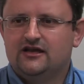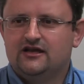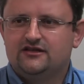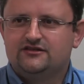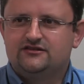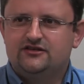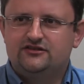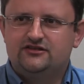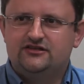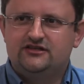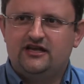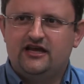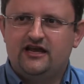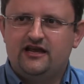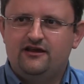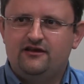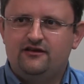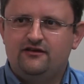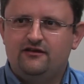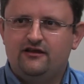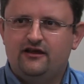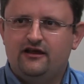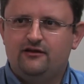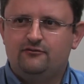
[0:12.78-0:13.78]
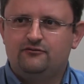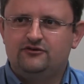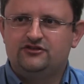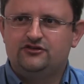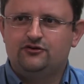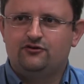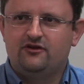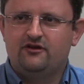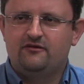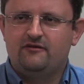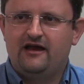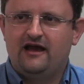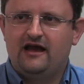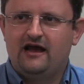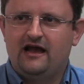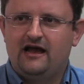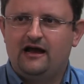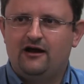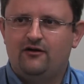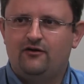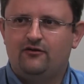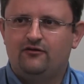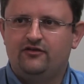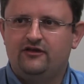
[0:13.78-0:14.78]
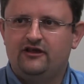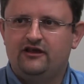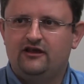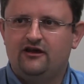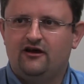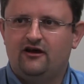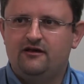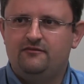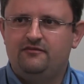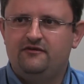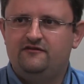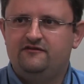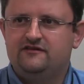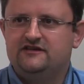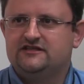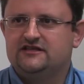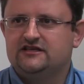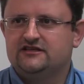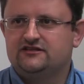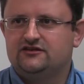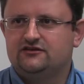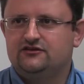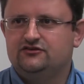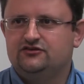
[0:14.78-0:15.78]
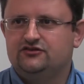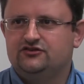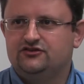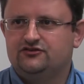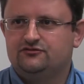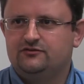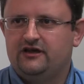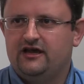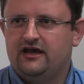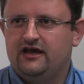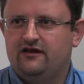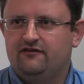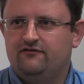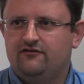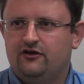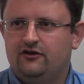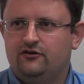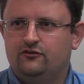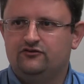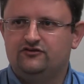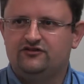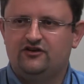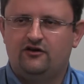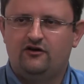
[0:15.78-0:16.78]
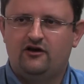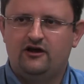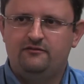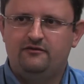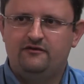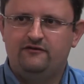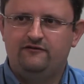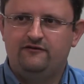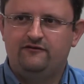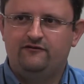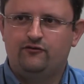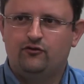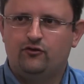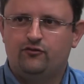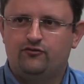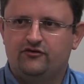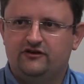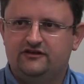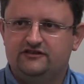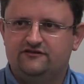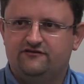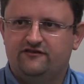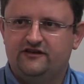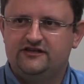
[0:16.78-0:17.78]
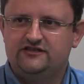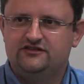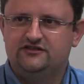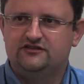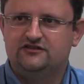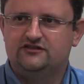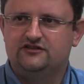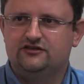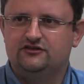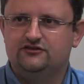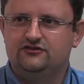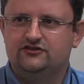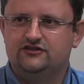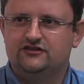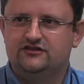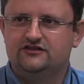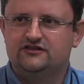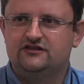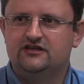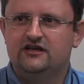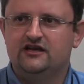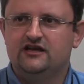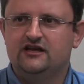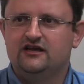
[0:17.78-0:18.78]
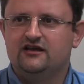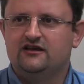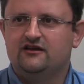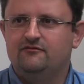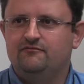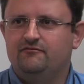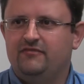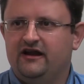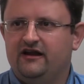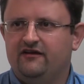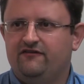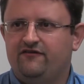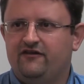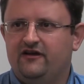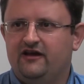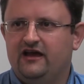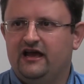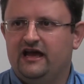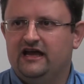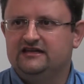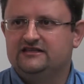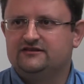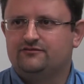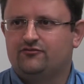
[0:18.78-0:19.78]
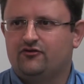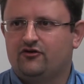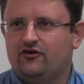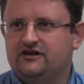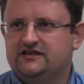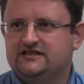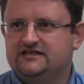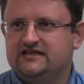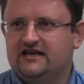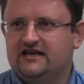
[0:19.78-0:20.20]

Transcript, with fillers: So today it was talking about how the I P v six solutions we have and also I P v four preservation solutions can benefit enterprise